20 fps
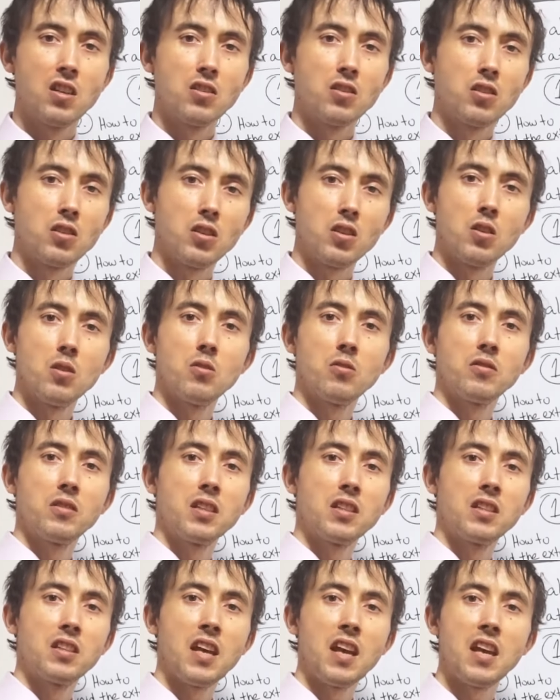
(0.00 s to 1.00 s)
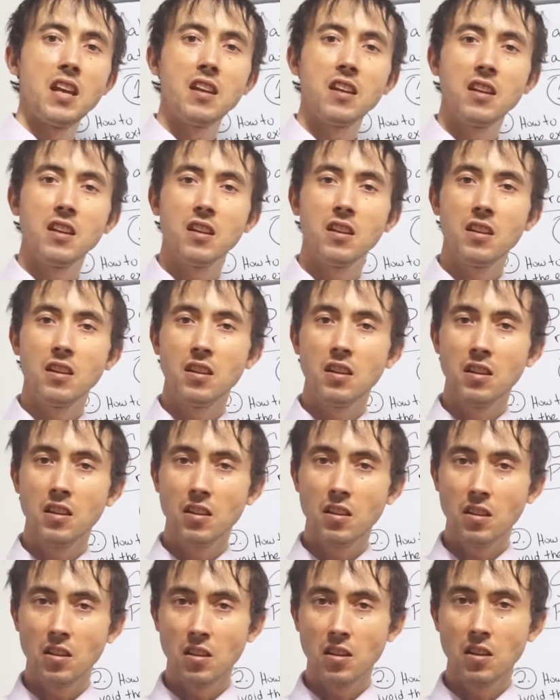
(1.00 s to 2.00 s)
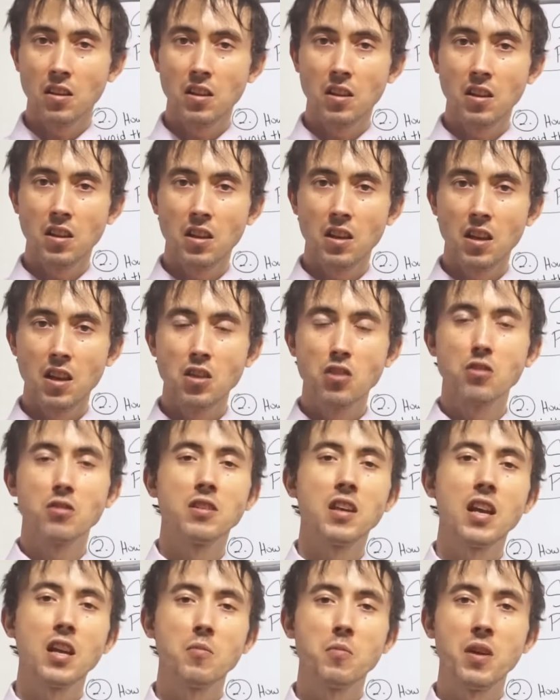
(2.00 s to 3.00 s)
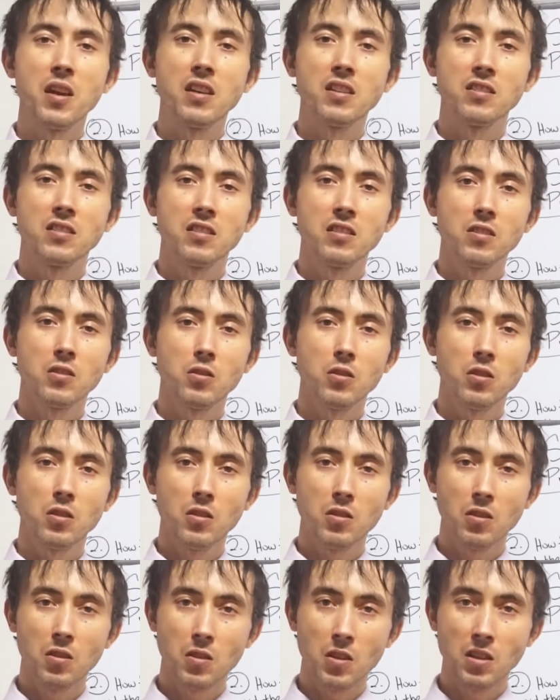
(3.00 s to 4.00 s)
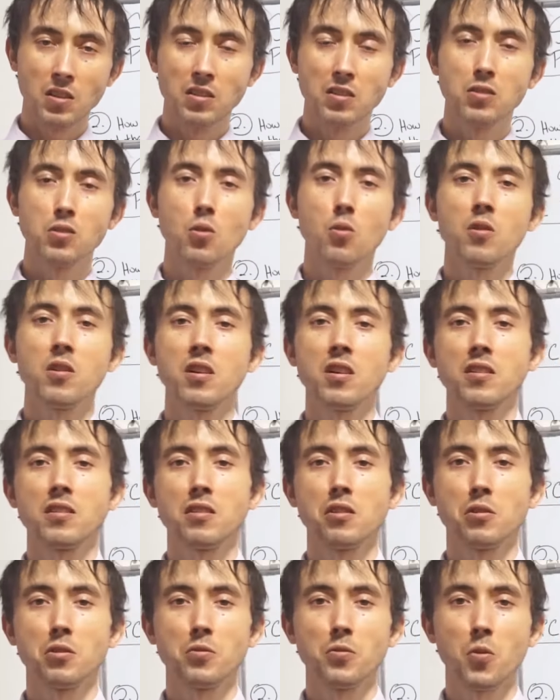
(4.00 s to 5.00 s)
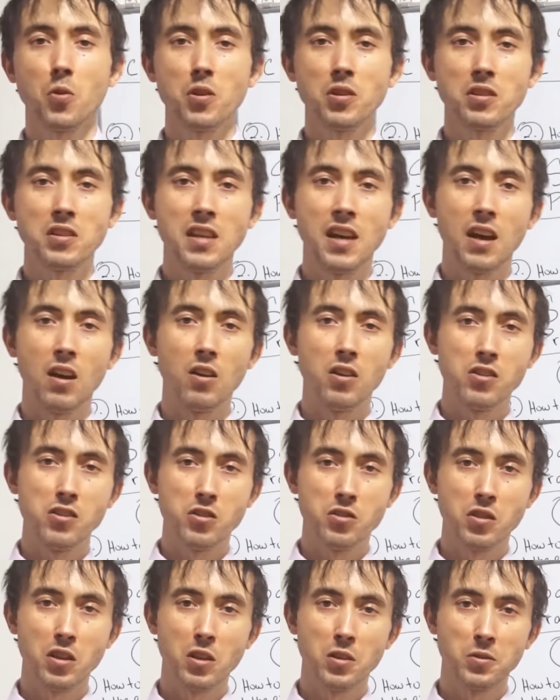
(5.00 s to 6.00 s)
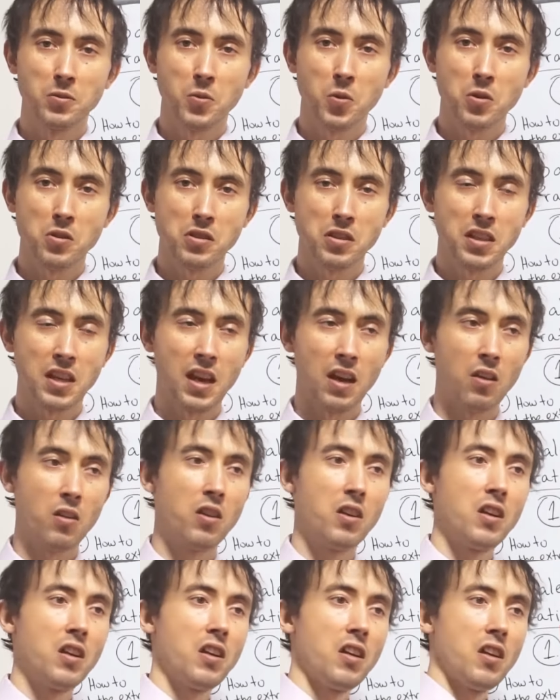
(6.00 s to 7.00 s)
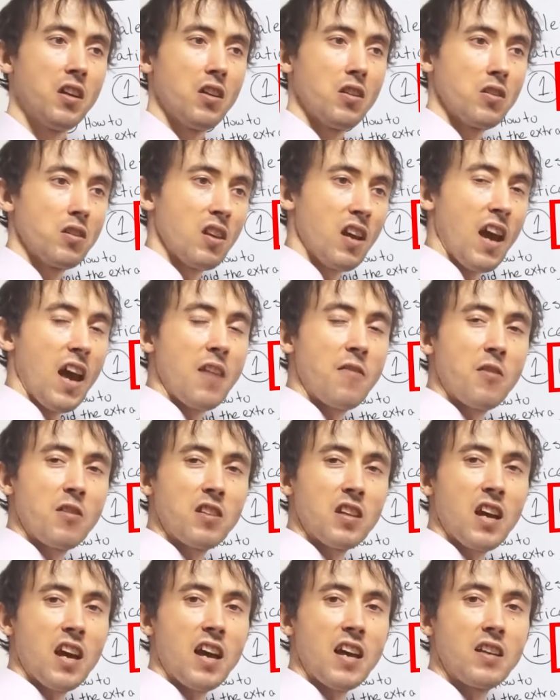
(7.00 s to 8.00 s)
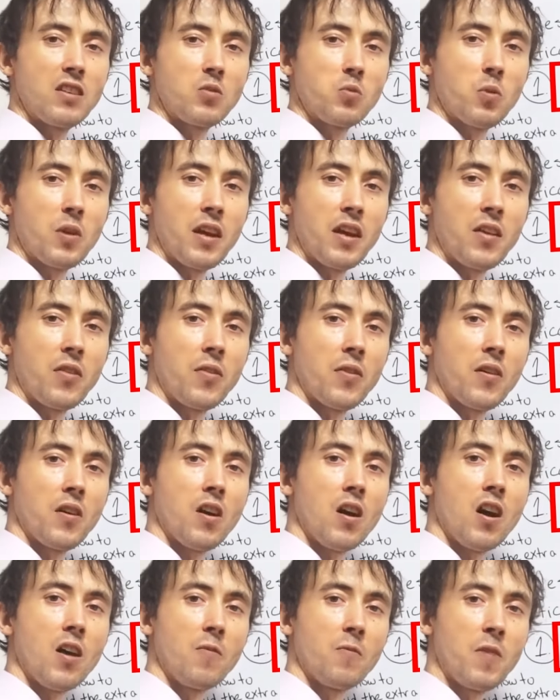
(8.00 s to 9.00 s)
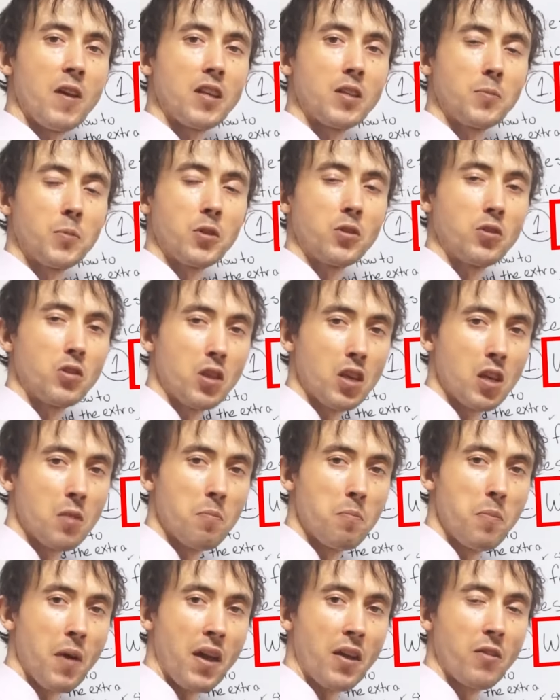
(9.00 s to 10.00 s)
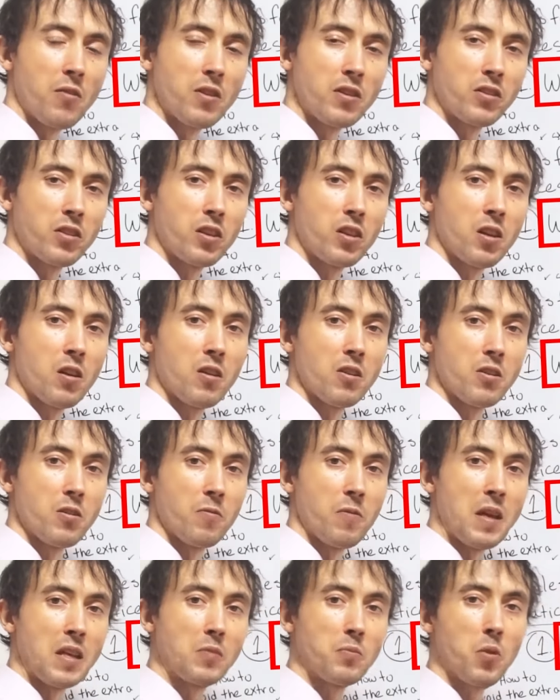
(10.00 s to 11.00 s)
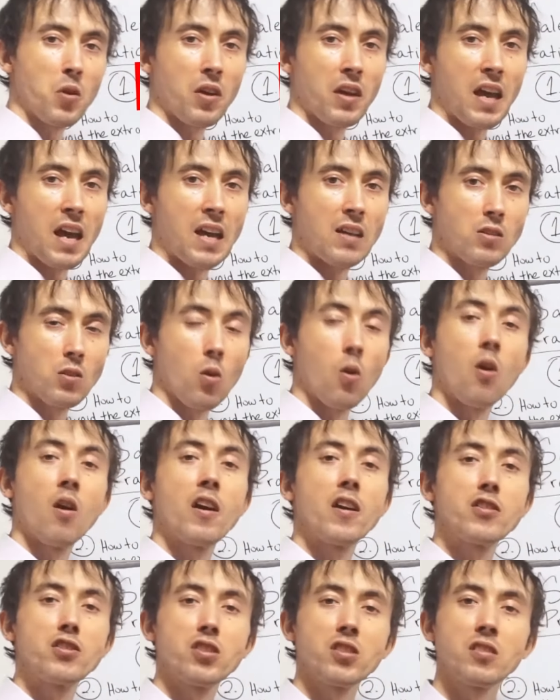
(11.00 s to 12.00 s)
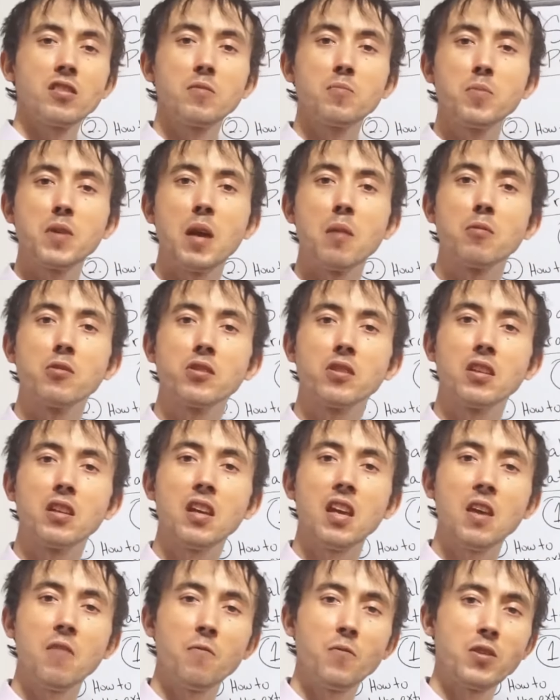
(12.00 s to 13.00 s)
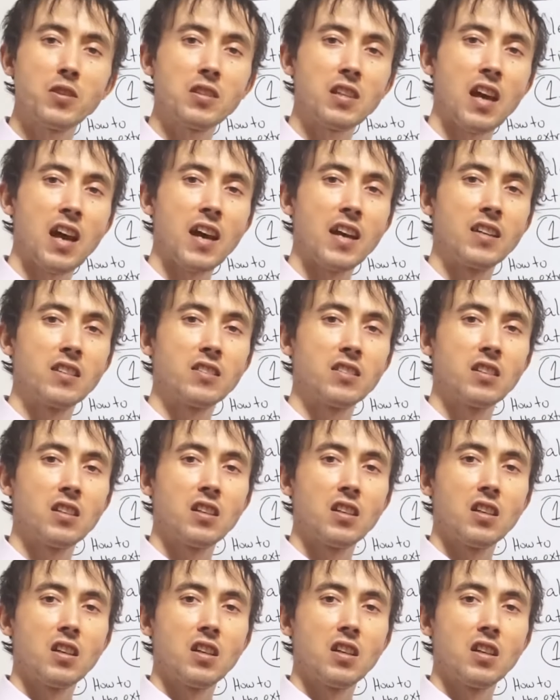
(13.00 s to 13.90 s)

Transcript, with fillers: to use the data in your database that's stored on Salesforce now in your Salesforce account to advertise with on Facebook, so you get a better return on your Facebook ads, or just to be able to emphasize